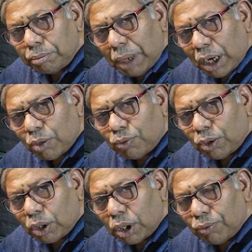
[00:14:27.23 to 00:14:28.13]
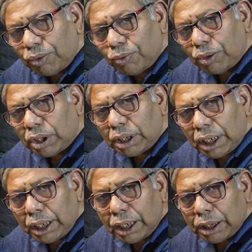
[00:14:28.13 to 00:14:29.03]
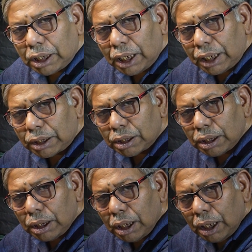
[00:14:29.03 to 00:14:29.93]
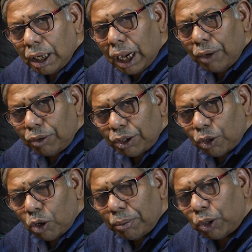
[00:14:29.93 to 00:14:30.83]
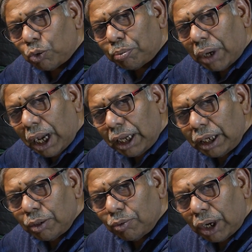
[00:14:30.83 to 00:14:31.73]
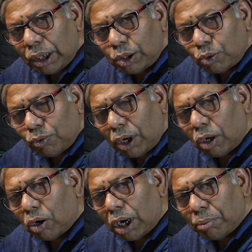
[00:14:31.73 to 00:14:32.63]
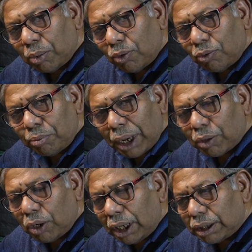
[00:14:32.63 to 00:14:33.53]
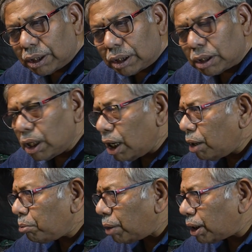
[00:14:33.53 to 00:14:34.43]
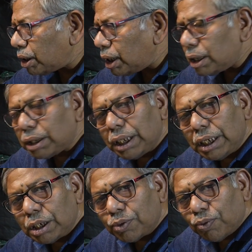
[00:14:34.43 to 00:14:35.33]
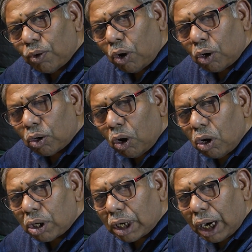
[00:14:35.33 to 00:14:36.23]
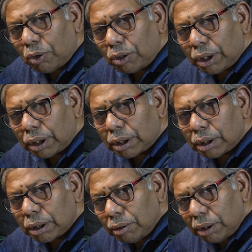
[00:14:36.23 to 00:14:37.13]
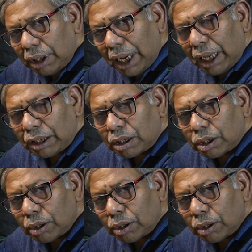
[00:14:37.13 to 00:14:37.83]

macro photography with a dedicated lens, I would recommend to buy 1:1 or above macro lenses. But this is for all-rounder lens,